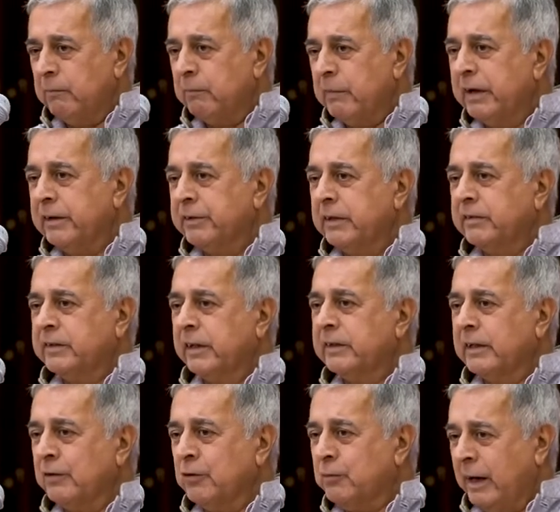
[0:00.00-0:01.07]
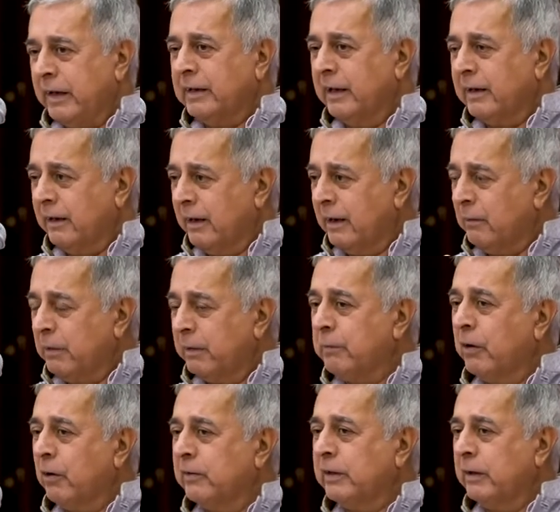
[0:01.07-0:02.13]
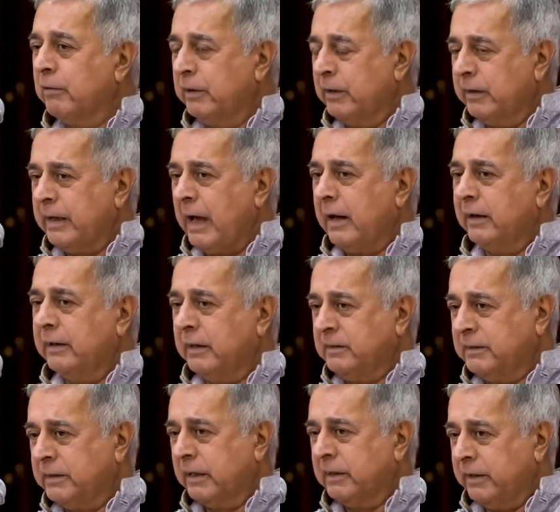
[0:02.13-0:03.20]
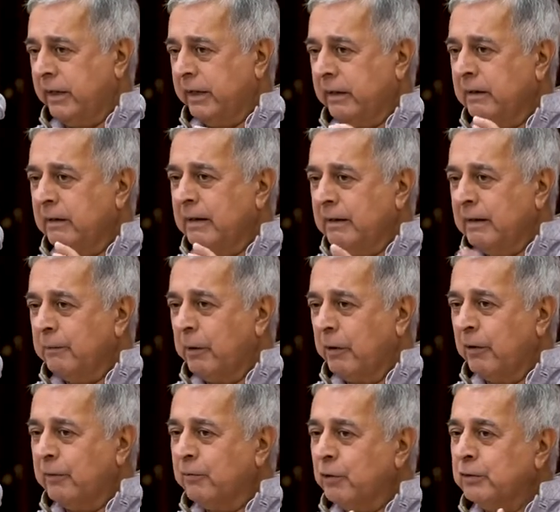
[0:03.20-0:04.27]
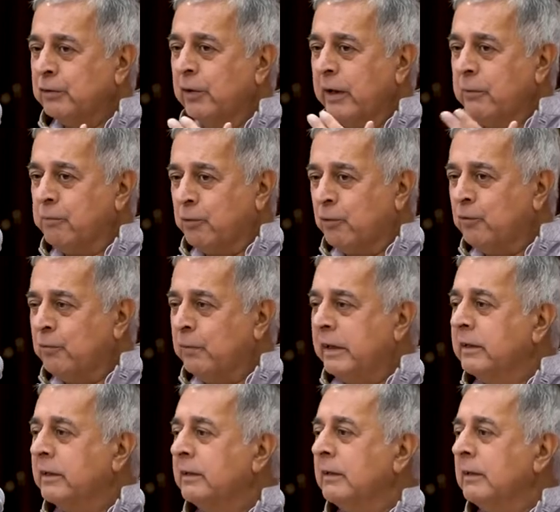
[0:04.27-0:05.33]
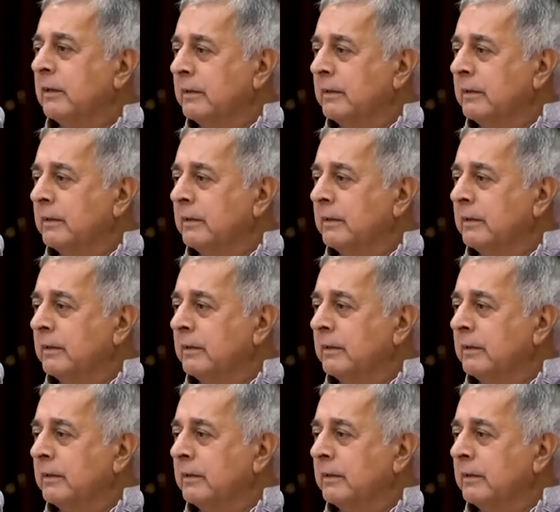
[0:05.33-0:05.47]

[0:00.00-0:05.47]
matrix thing, then you might get a little bit, because there was a carrot and stick thing. Because if you're showing improvement,